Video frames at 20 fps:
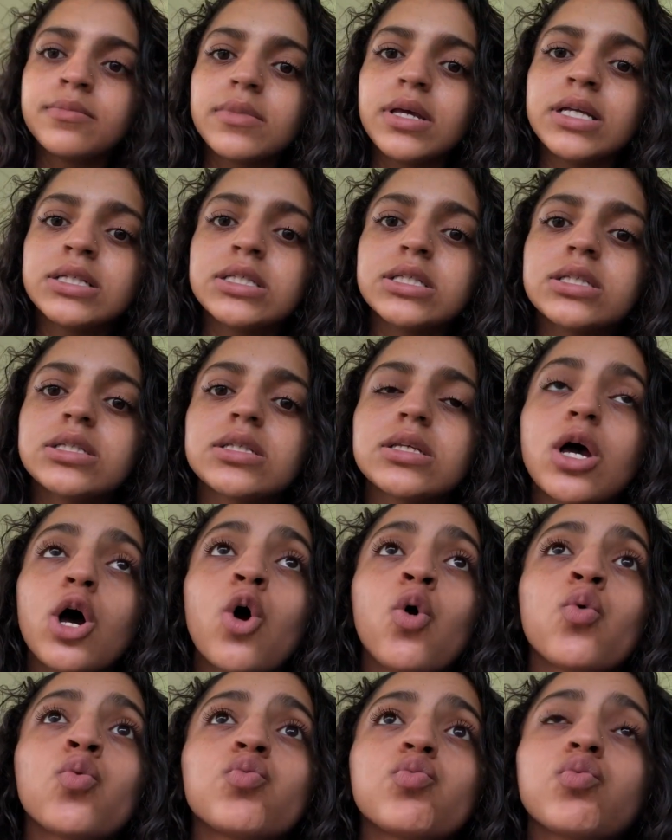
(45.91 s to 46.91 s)
It's
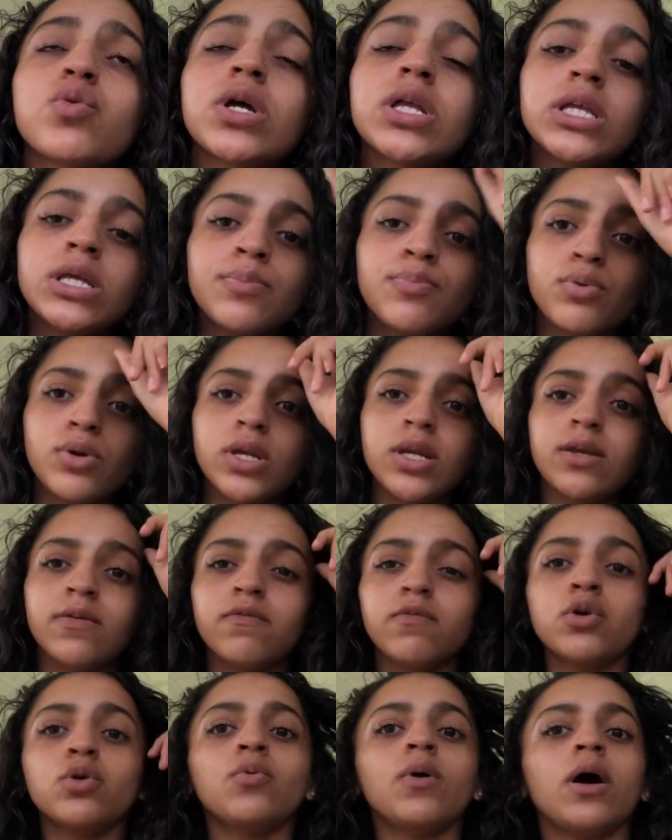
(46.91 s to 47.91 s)
a really pretty
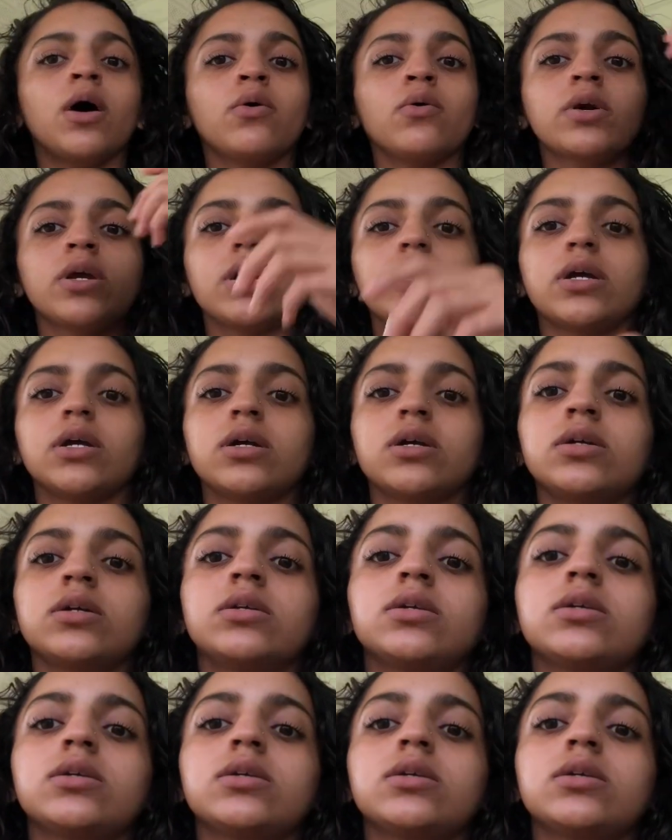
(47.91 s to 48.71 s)
view out here.